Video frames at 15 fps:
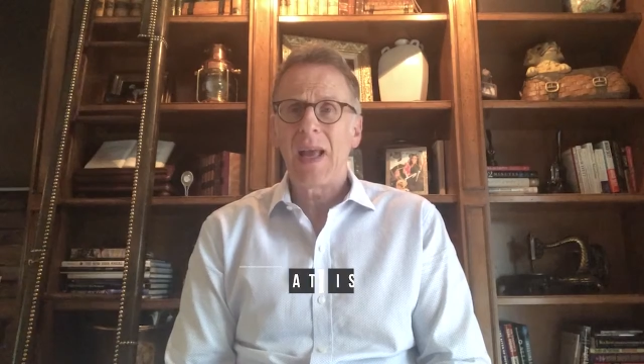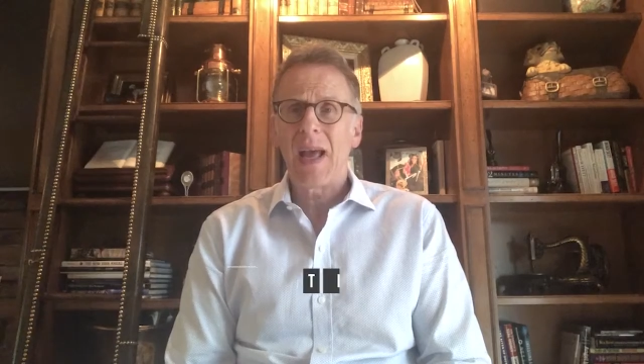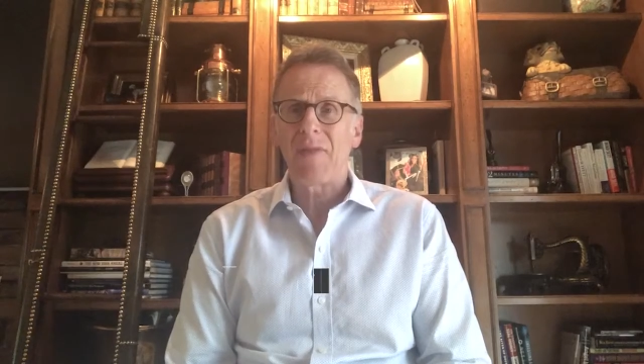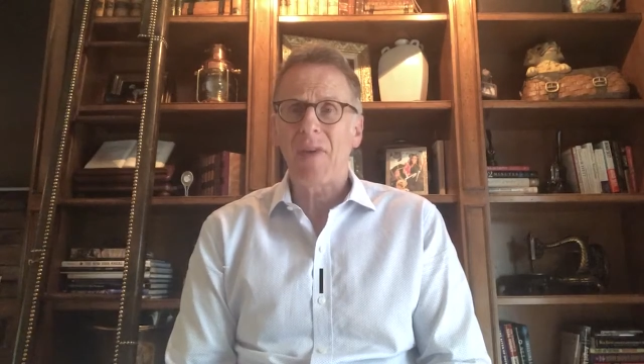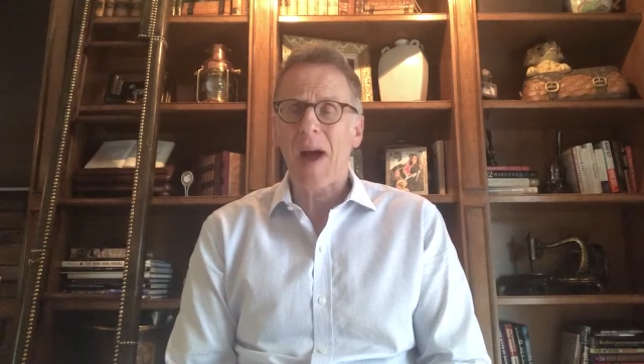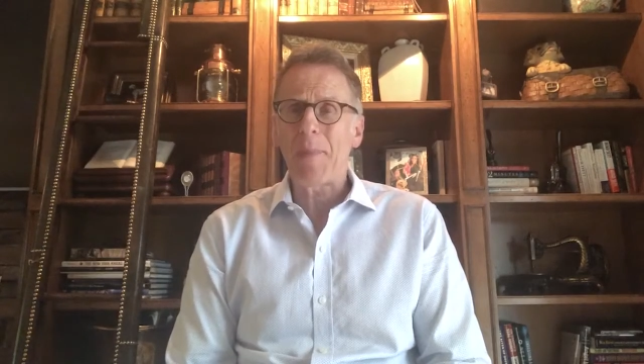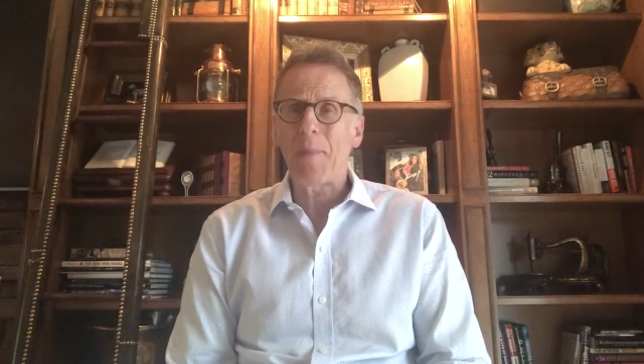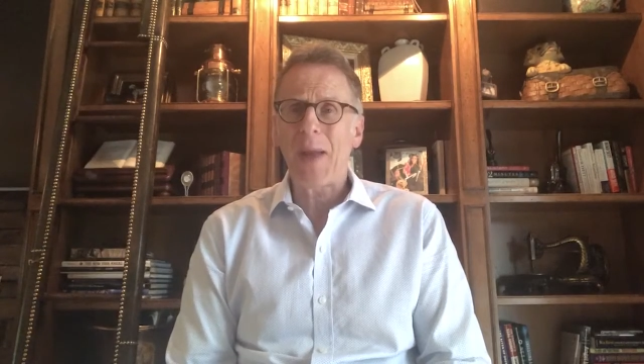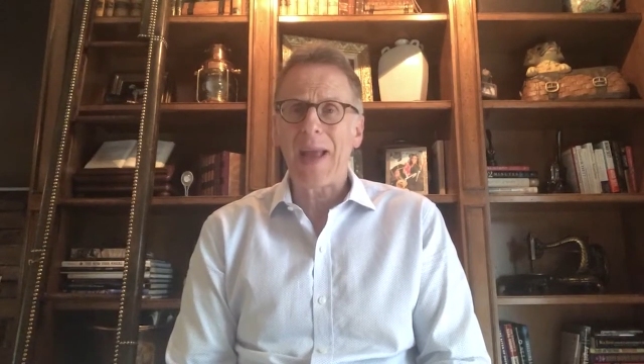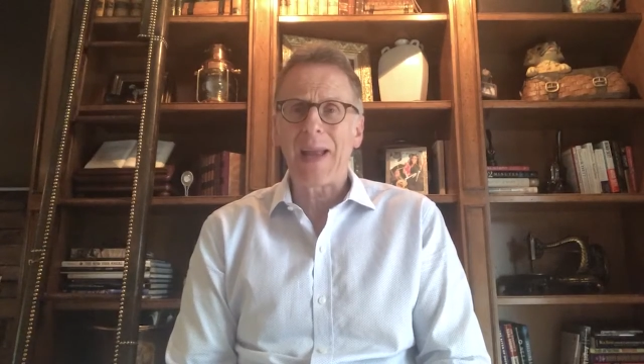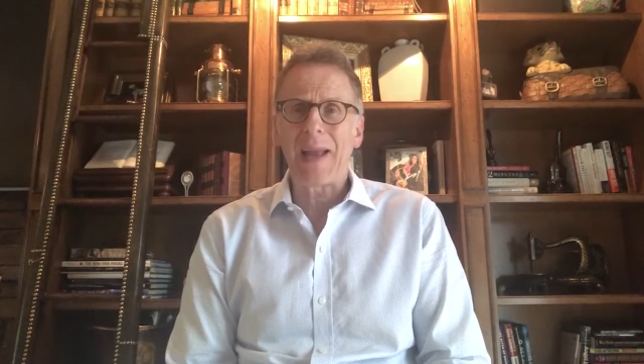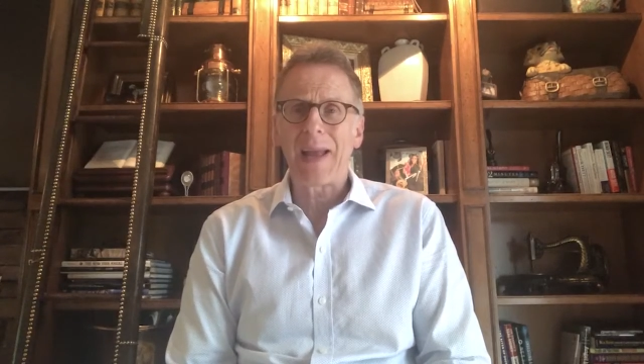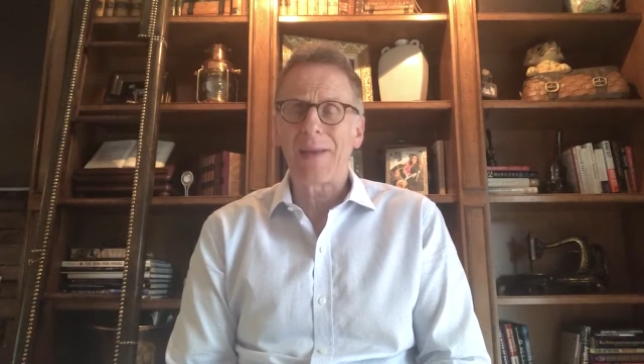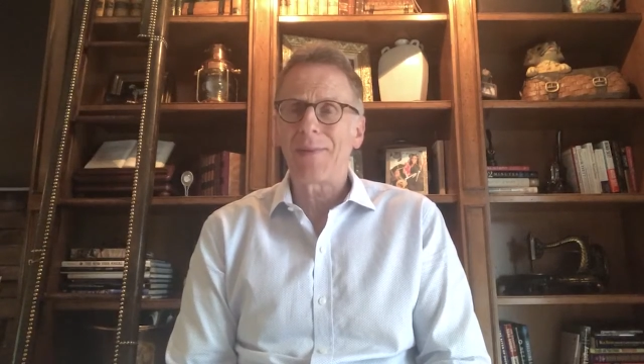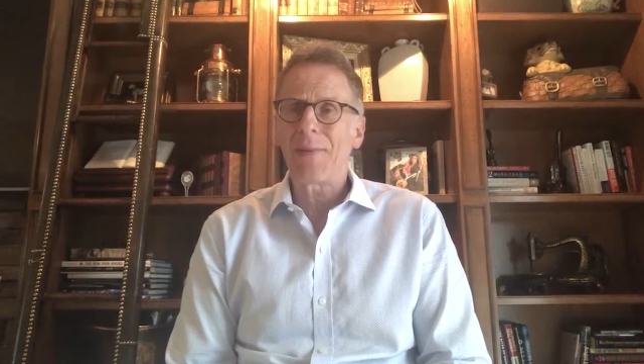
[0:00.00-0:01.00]
if I
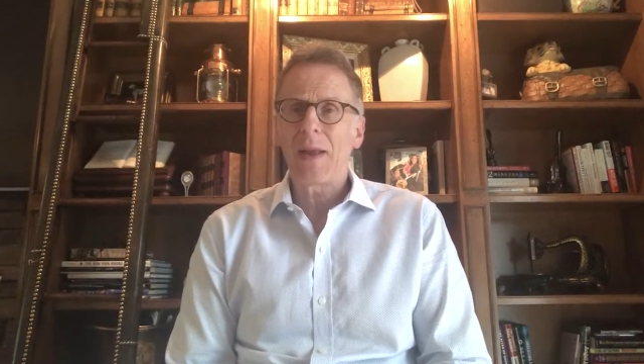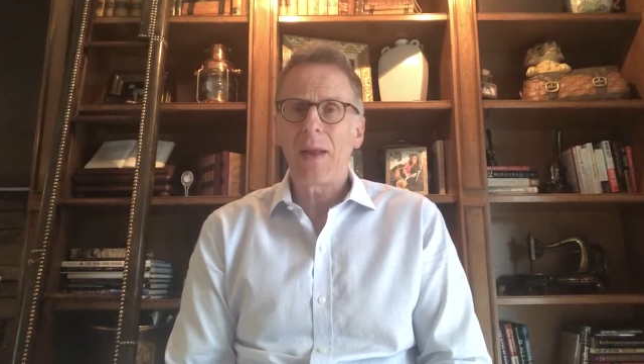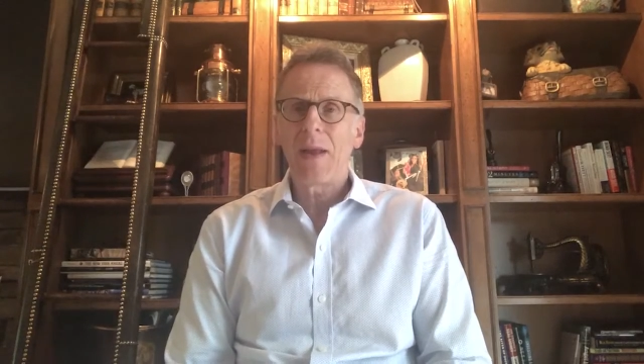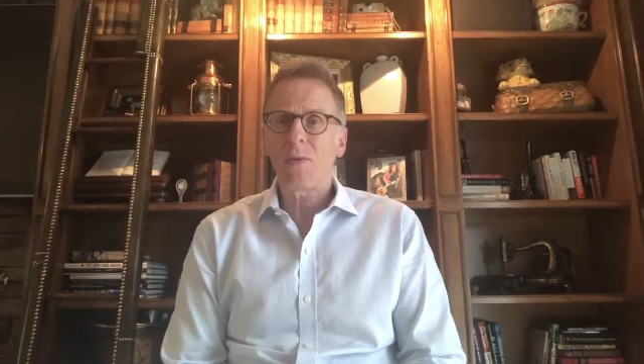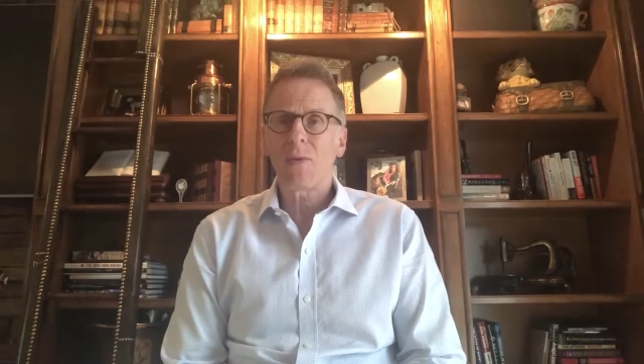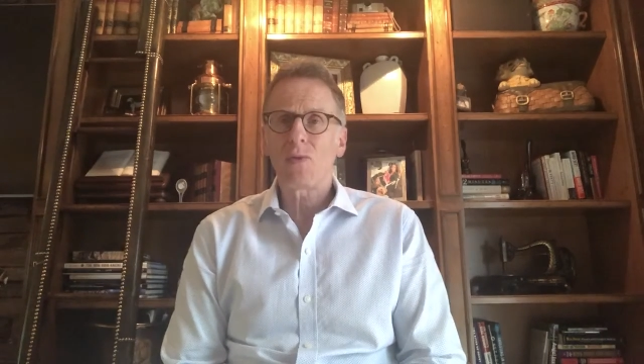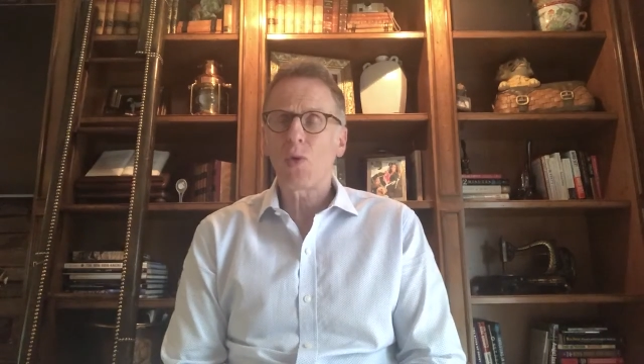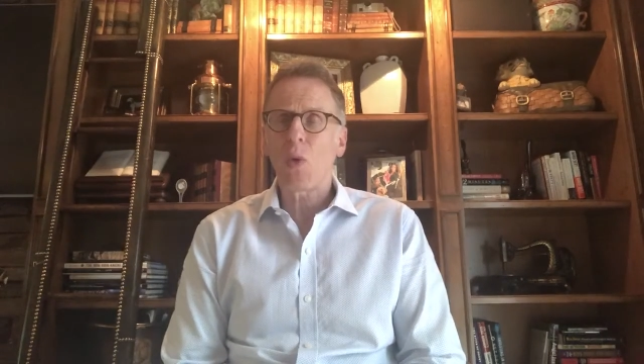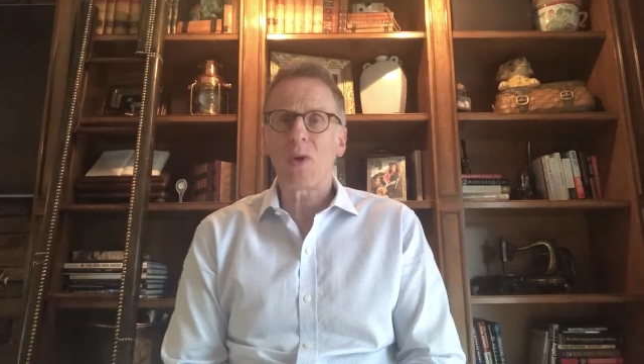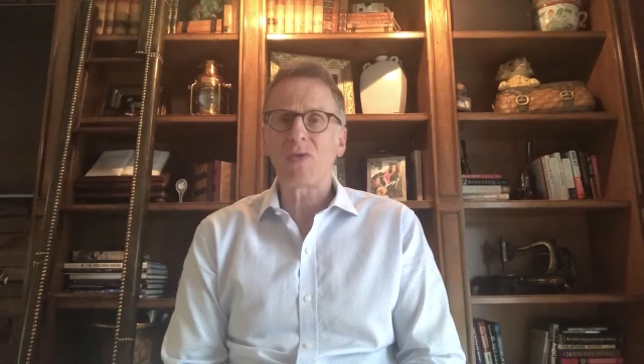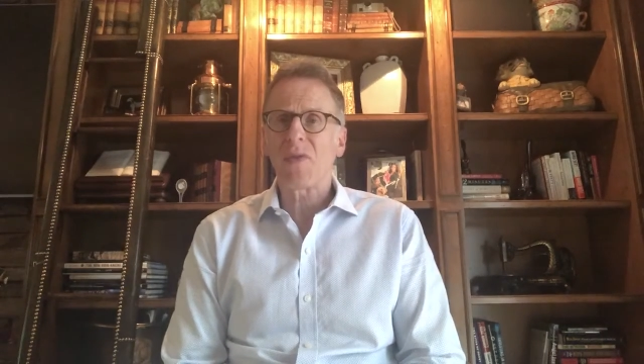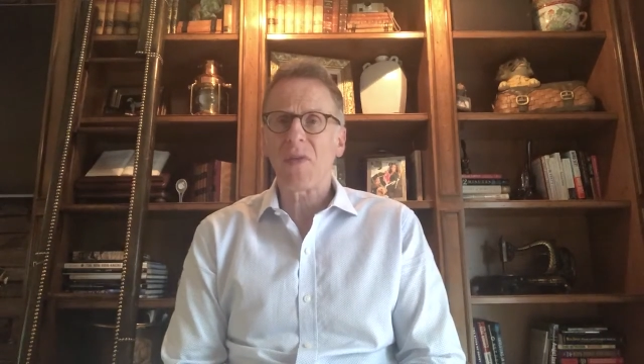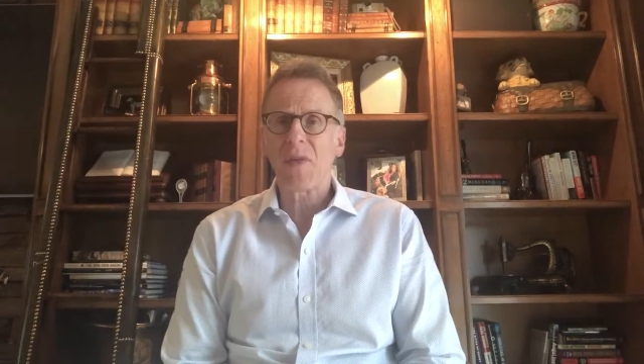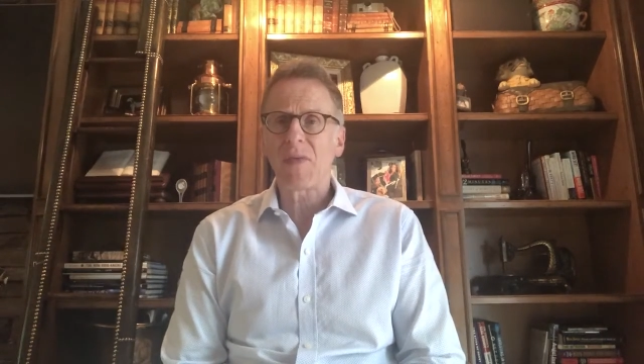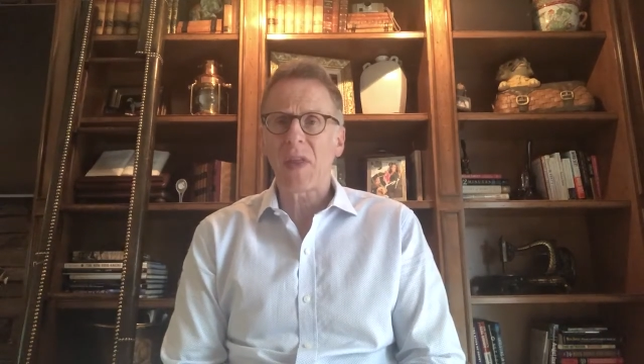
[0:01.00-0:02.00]
paid in
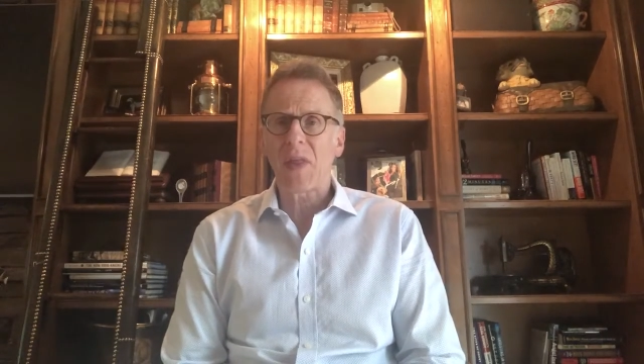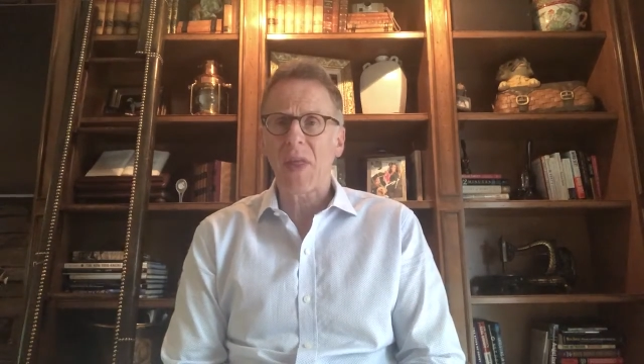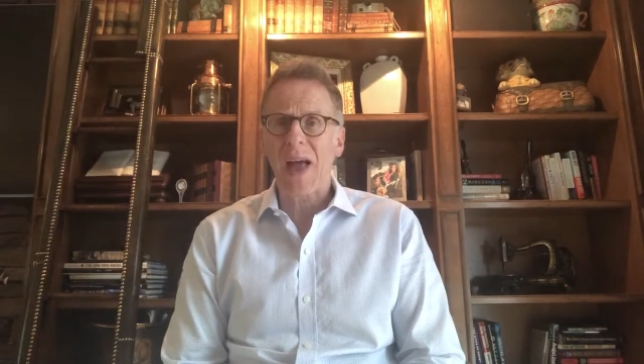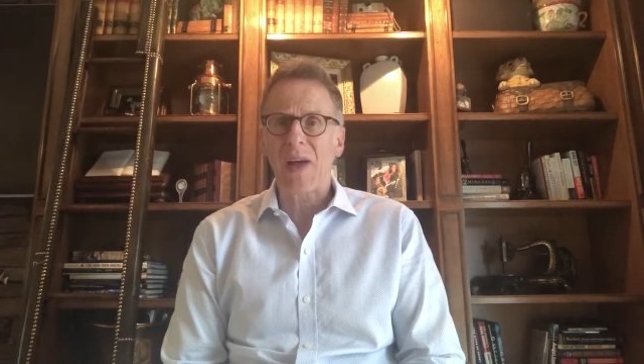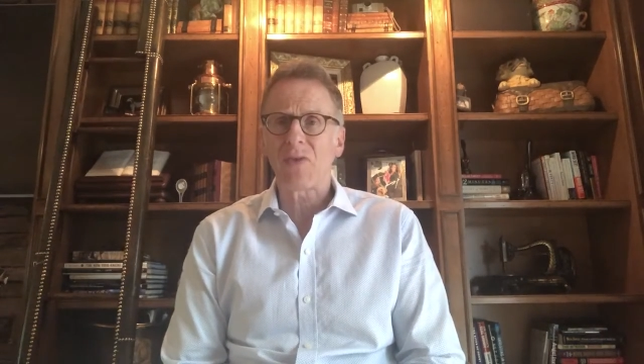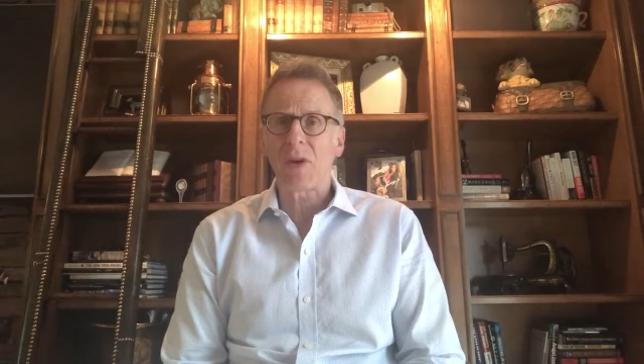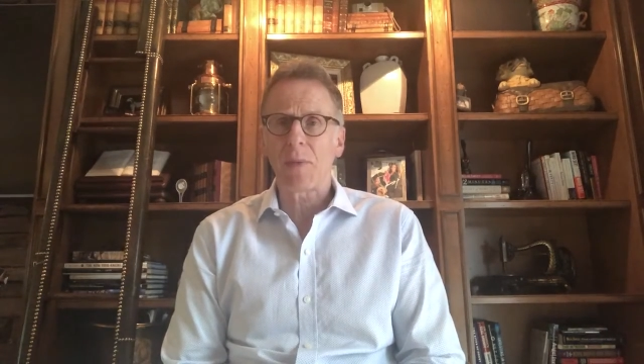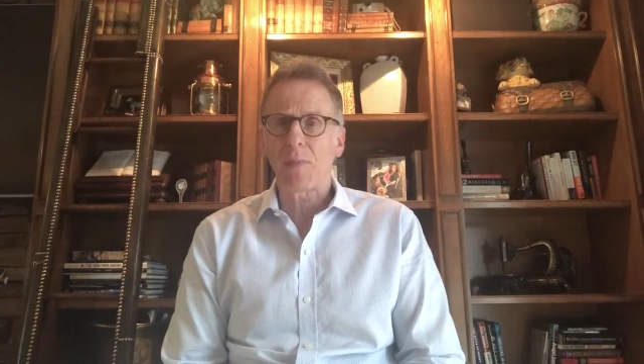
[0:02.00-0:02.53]
$250,000